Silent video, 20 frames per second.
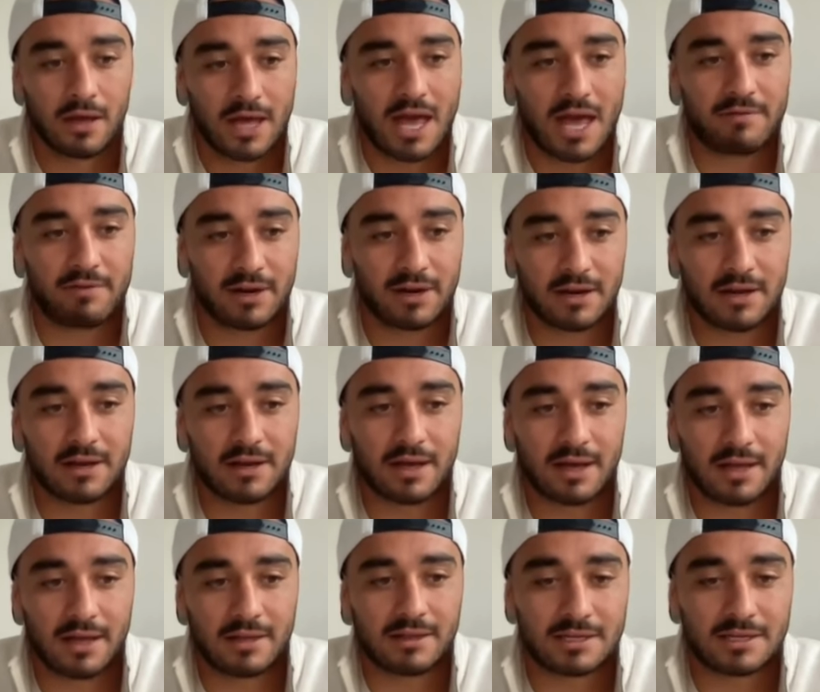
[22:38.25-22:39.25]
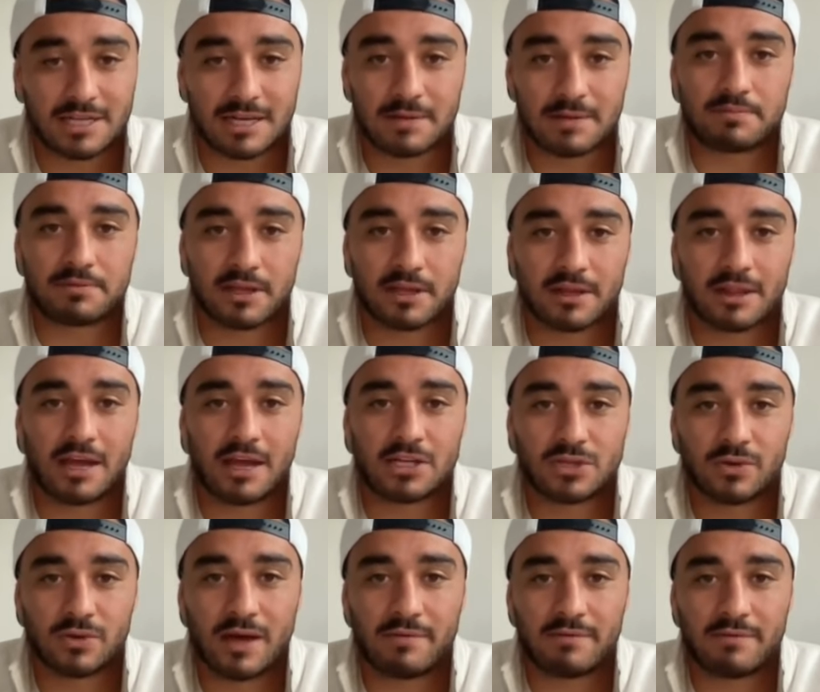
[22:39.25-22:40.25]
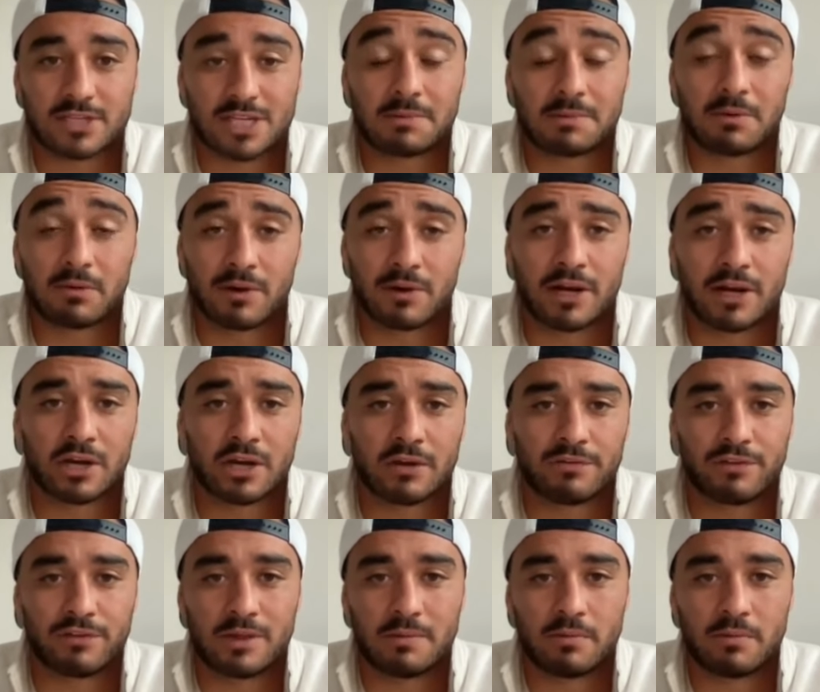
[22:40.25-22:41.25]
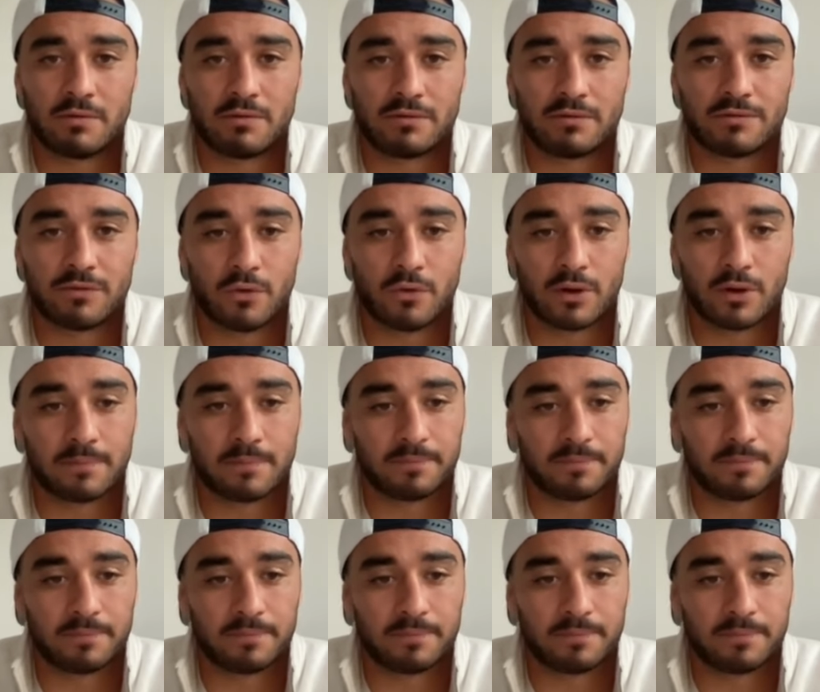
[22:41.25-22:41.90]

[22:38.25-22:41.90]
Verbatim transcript: having a uh, the depth that they do have is going to be really good for them moving forward.